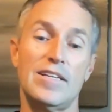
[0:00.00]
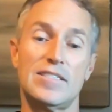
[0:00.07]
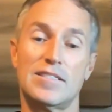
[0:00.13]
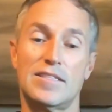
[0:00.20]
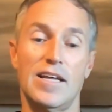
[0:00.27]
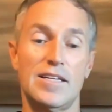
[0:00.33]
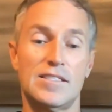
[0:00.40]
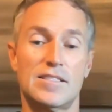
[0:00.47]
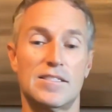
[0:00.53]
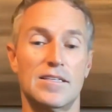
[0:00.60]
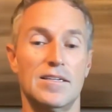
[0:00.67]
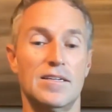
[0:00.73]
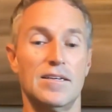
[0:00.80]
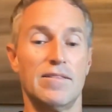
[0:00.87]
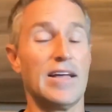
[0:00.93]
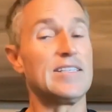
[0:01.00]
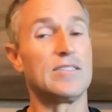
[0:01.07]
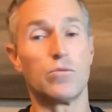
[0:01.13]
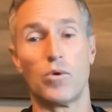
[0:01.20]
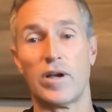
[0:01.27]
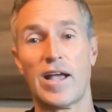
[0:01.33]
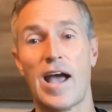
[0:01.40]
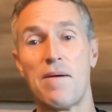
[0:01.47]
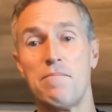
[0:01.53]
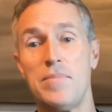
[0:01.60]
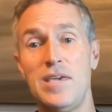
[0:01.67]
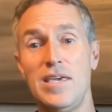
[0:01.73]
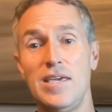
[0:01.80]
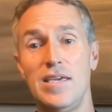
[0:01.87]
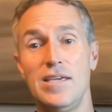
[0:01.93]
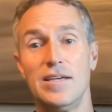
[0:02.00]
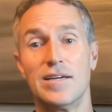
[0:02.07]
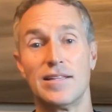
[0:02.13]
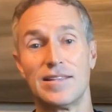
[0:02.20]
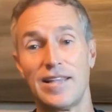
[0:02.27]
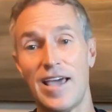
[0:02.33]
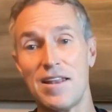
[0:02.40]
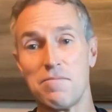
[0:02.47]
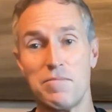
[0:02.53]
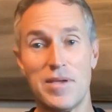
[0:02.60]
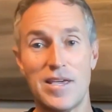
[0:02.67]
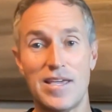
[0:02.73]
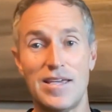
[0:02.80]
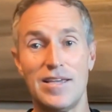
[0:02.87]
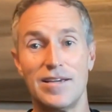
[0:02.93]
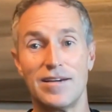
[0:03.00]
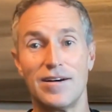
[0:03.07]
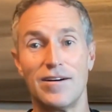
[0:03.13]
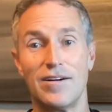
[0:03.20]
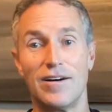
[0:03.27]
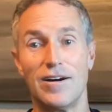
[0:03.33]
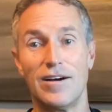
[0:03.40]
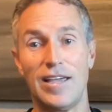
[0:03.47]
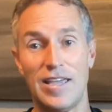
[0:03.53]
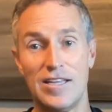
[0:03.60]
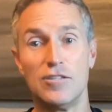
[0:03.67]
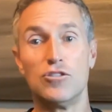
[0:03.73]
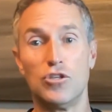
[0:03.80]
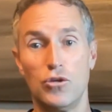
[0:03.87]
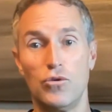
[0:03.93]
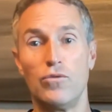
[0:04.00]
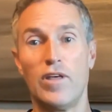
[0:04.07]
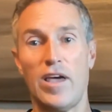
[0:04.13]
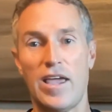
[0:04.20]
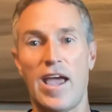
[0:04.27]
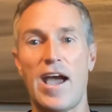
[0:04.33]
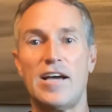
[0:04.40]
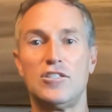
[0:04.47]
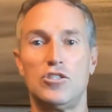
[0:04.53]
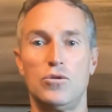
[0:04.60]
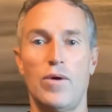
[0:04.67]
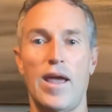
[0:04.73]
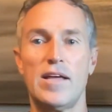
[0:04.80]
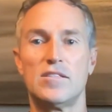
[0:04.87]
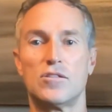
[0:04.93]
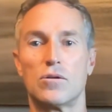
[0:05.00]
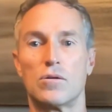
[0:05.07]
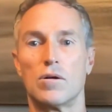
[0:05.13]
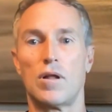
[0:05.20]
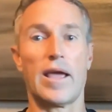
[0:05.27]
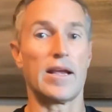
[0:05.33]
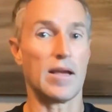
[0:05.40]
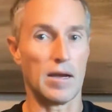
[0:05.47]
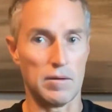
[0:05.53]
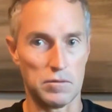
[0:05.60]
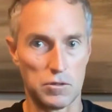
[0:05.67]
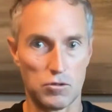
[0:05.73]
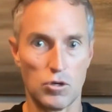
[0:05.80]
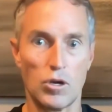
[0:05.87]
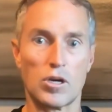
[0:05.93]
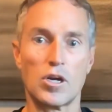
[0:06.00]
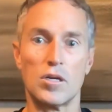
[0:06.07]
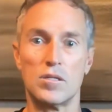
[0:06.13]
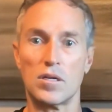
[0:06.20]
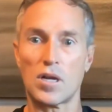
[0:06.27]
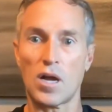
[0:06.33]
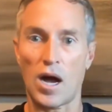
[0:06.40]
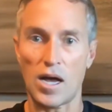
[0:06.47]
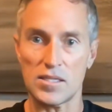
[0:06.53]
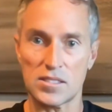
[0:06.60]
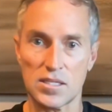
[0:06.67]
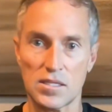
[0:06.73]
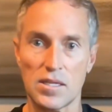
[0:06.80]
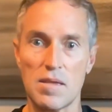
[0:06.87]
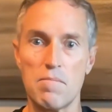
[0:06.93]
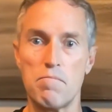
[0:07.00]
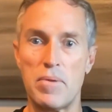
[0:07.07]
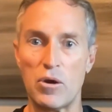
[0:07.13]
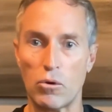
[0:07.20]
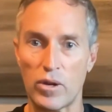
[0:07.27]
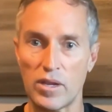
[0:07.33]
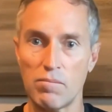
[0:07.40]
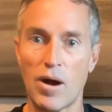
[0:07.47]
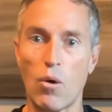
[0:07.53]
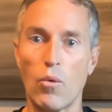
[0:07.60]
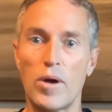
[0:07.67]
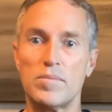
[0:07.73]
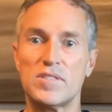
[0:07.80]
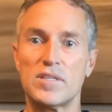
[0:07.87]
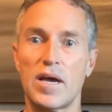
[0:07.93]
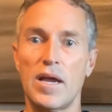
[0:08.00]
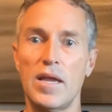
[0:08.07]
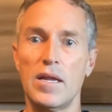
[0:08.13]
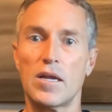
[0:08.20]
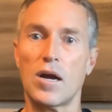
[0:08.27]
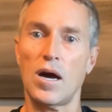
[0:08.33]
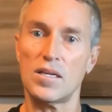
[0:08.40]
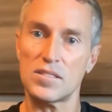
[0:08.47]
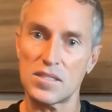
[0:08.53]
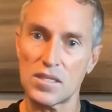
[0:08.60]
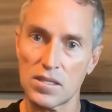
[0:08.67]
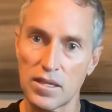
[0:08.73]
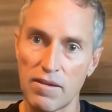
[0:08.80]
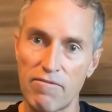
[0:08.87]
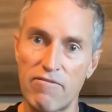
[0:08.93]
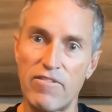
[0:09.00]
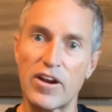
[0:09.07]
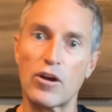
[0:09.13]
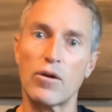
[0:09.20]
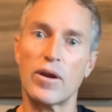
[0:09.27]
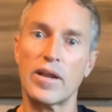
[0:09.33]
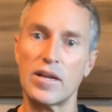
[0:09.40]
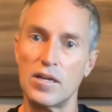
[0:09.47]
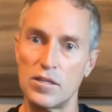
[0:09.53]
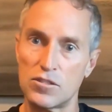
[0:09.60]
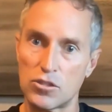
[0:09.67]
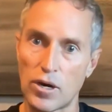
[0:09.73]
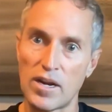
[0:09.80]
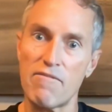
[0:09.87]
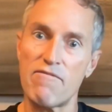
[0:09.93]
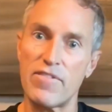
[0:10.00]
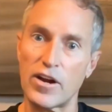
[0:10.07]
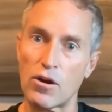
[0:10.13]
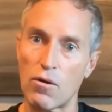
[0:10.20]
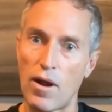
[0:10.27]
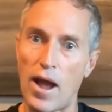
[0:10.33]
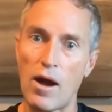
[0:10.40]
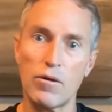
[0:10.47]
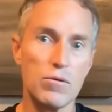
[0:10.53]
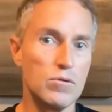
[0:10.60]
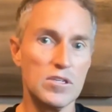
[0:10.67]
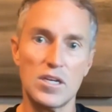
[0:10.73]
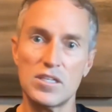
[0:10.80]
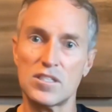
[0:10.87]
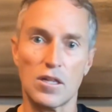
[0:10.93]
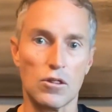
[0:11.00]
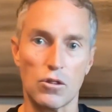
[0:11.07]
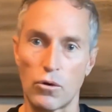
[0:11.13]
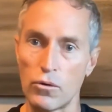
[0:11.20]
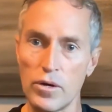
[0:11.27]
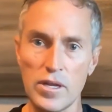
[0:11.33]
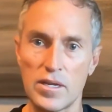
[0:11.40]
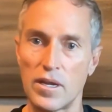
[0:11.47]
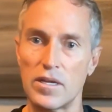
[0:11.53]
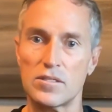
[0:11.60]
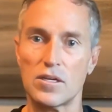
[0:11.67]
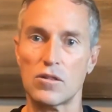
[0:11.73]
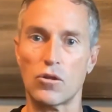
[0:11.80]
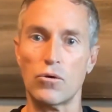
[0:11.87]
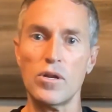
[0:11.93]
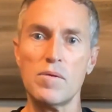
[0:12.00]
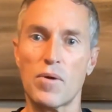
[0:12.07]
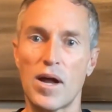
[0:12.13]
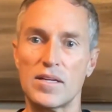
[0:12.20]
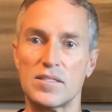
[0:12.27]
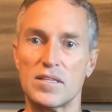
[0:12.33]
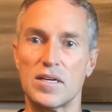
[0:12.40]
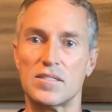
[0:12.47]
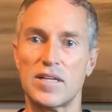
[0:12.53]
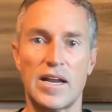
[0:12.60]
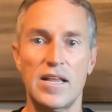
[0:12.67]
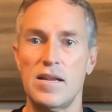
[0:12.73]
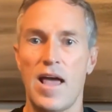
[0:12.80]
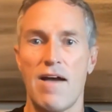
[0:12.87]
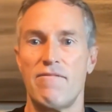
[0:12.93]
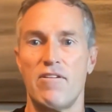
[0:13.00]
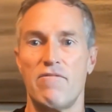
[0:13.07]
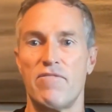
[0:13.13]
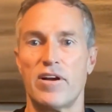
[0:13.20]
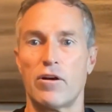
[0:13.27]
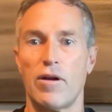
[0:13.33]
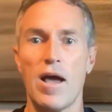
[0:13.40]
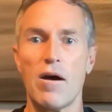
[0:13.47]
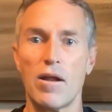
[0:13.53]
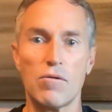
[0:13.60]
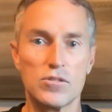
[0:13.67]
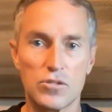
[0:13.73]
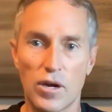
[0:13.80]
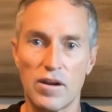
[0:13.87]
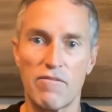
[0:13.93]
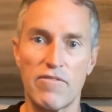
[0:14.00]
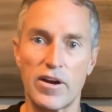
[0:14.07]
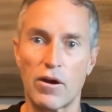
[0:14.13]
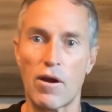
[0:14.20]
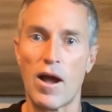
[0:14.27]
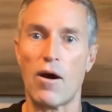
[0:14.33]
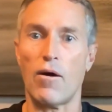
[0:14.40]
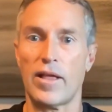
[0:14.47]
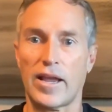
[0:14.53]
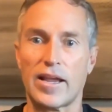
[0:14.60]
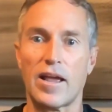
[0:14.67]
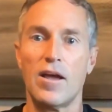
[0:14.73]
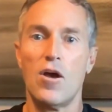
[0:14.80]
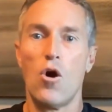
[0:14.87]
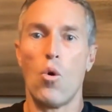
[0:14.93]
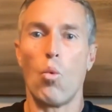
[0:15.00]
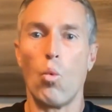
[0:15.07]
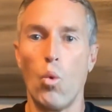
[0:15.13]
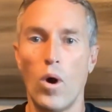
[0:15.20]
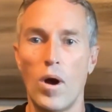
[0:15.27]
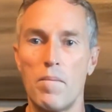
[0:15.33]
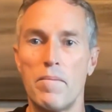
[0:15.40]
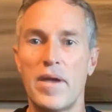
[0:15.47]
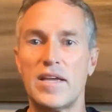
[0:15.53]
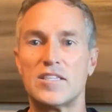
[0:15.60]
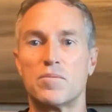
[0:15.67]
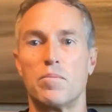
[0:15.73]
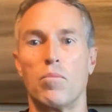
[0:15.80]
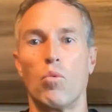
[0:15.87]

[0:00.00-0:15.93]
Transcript: that's what led me into They Ask You Answer, like constantly building my website, constantly trying to figure out. It's a learning process. I didn't have it figured out. I was trying to figure out what makes